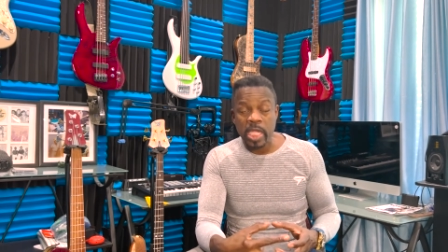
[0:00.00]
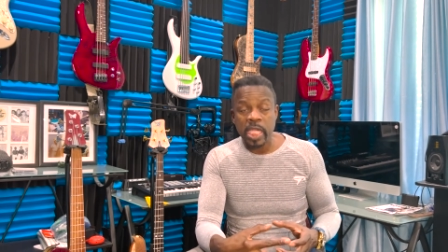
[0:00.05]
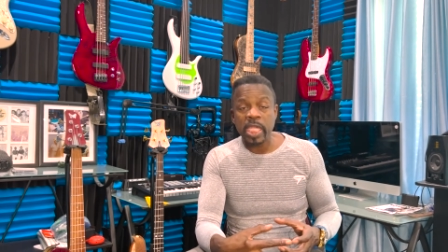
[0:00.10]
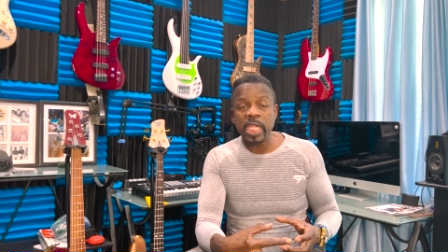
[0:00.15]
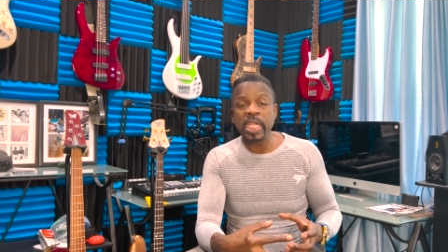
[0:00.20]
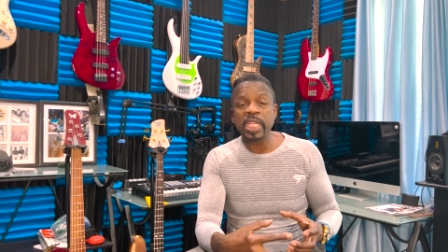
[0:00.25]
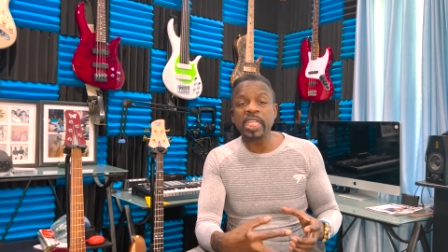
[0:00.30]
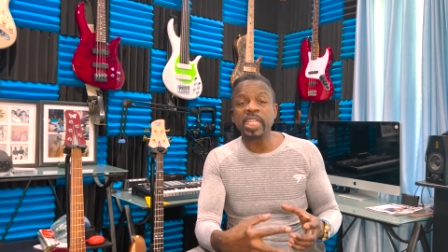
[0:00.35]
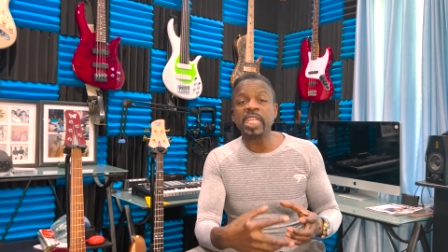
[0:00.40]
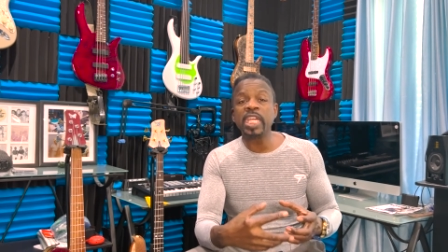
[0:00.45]

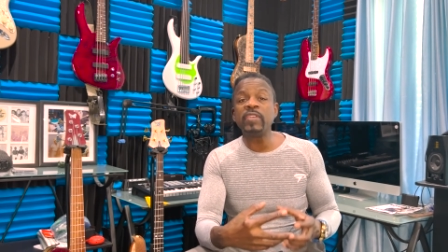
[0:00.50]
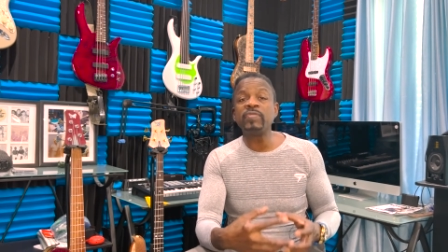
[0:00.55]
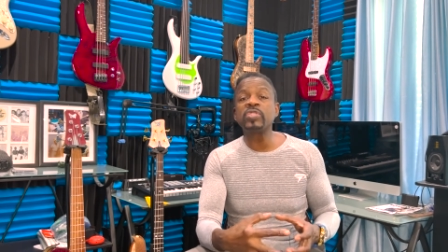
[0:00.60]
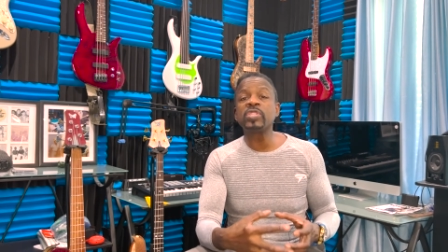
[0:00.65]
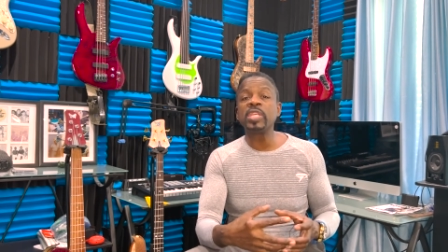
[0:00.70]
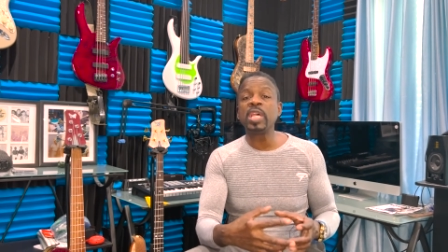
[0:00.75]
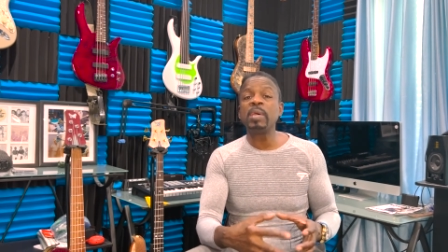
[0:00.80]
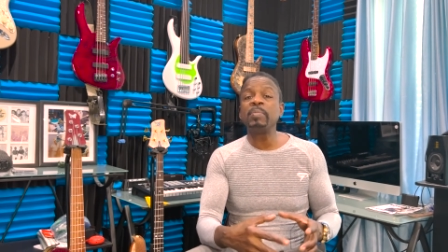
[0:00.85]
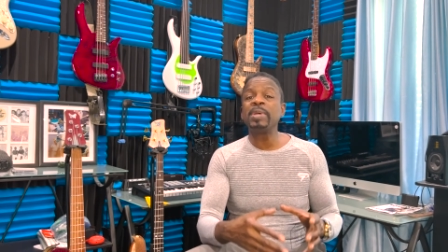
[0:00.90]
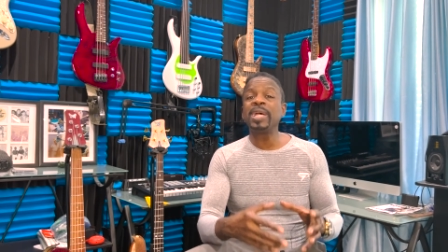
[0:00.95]
It gives
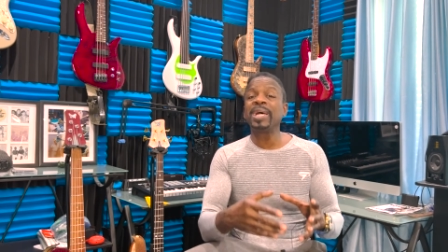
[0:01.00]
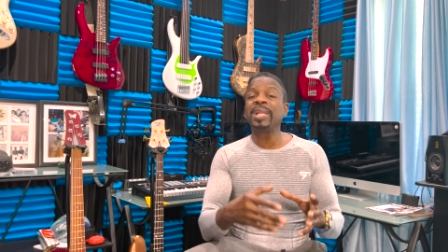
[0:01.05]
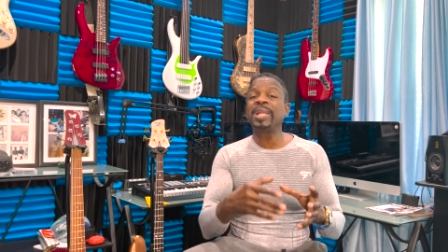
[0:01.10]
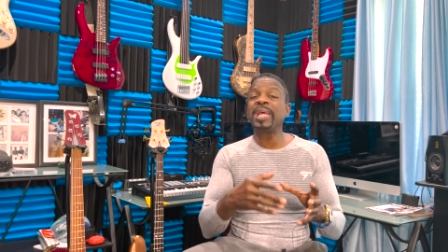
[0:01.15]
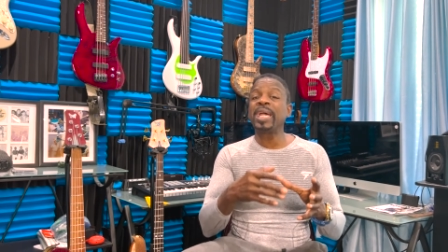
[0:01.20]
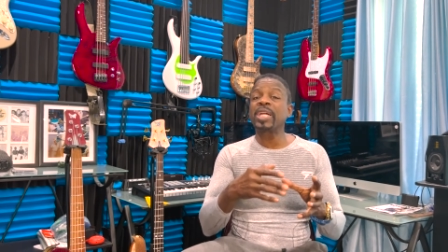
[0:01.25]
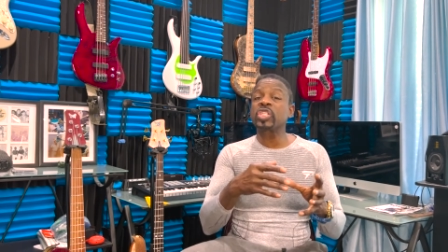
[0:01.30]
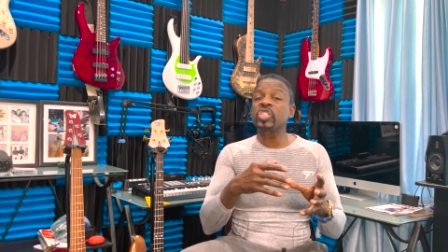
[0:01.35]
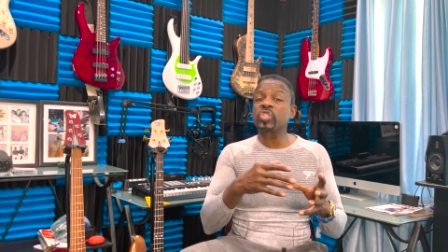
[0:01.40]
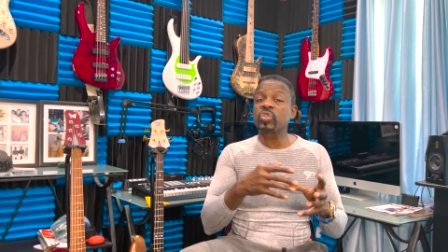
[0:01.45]
them
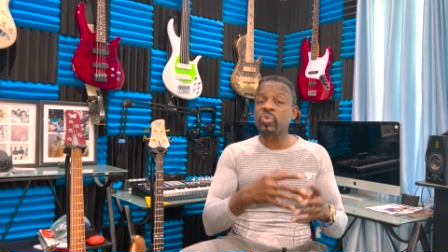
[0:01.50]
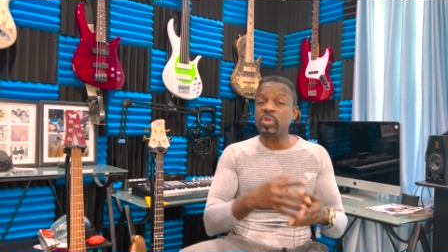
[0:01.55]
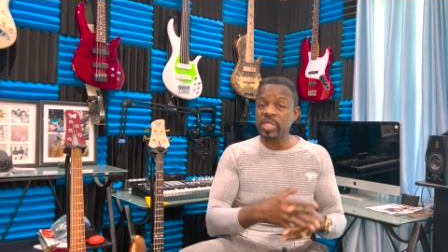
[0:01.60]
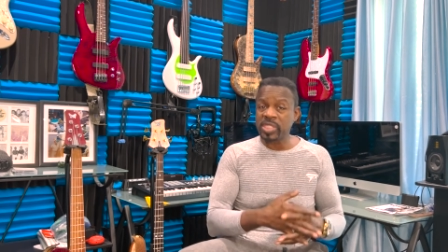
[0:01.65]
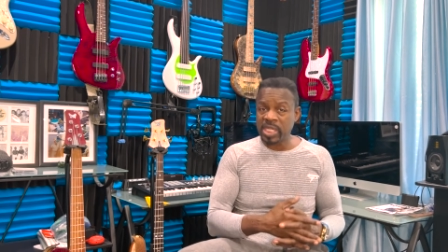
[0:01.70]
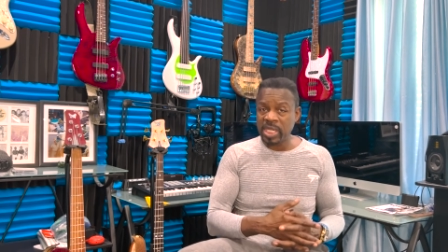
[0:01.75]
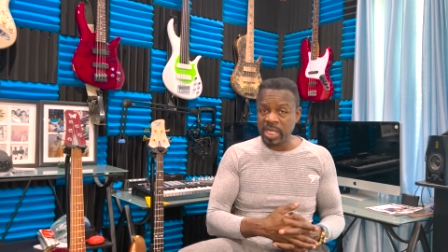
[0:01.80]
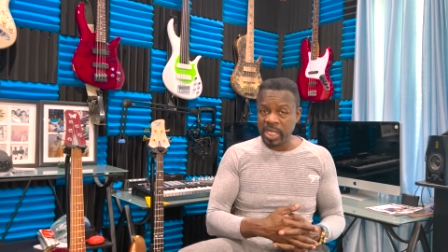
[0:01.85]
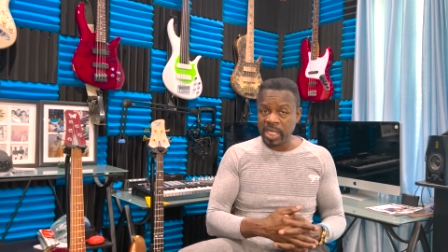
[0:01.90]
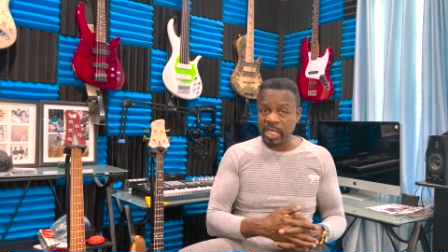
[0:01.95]

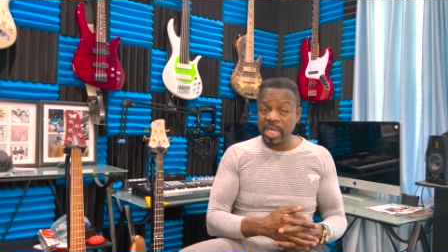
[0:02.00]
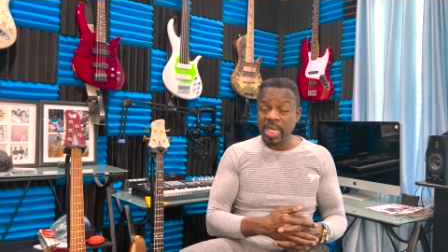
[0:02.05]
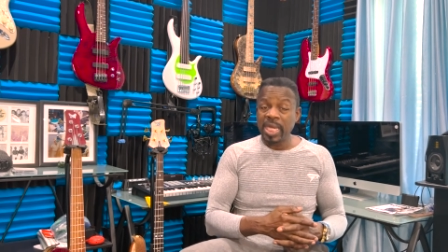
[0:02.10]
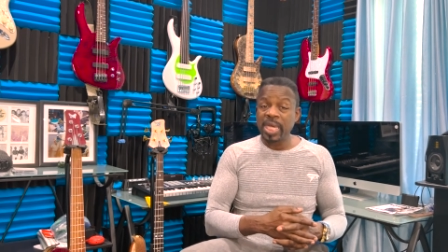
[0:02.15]
electricity.